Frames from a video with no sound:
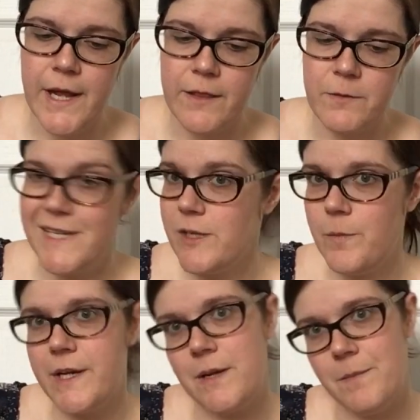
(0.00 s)
Otherwise, I'll
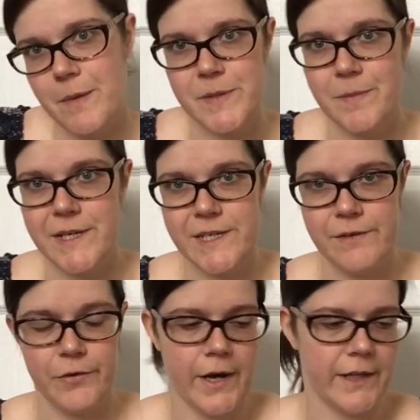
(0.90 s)
pick him up something
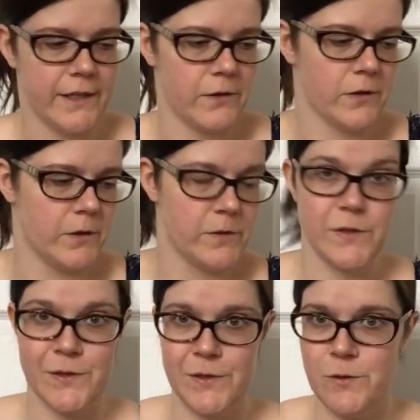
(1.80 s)
different a little
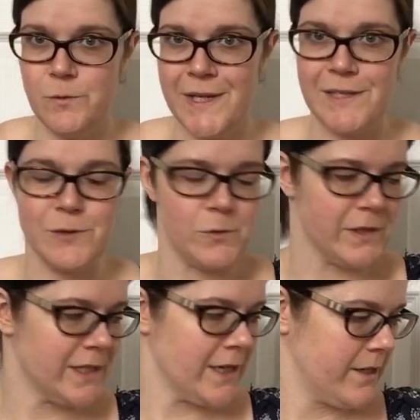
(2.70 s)
closer to when school
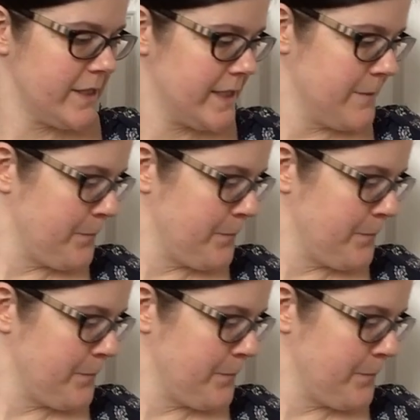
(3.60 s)
starts.